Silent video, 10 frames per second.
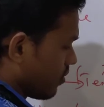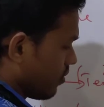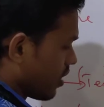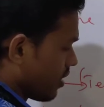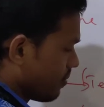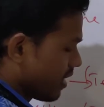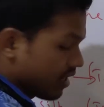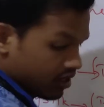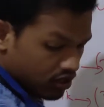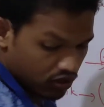we can
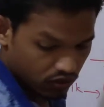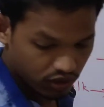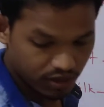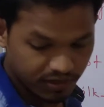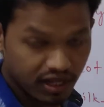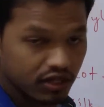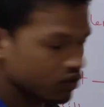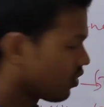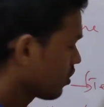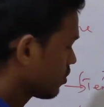make
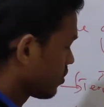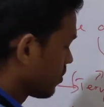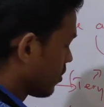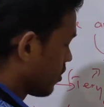socks,